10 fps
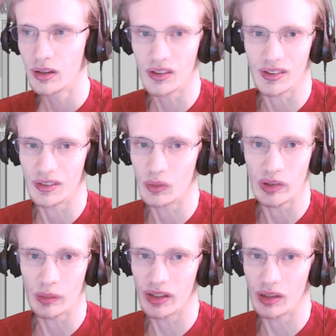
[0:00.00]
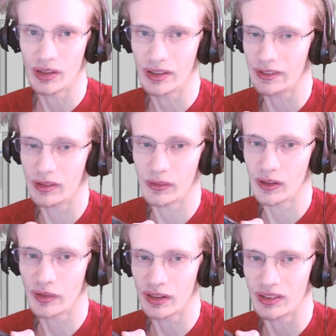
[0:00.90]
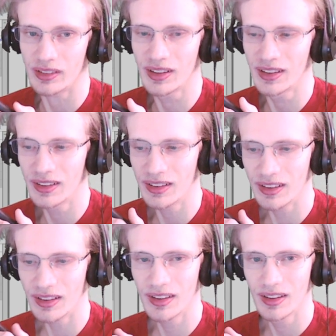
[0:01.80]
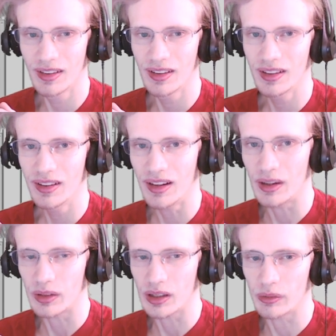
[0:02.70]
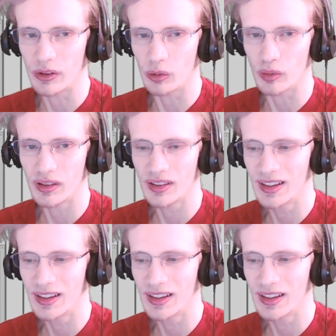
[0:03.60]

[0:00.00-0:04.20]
See, this is what I'm thinking about. I don't even know how to. How would I even do it?